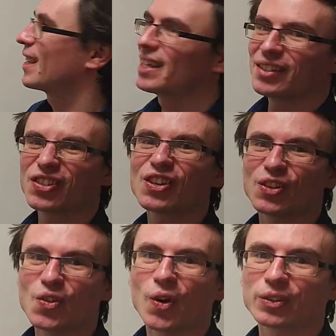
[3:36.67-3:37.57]
is
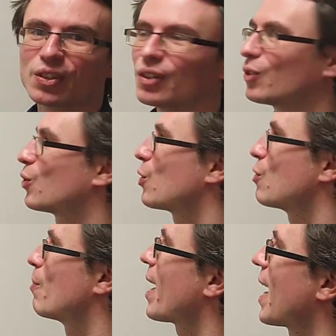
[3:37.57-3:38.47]
not
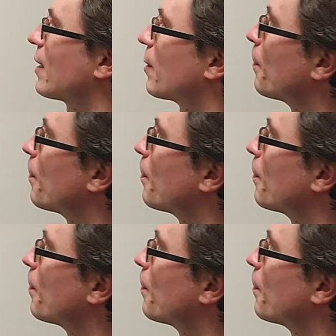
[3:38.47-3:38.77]
too bad.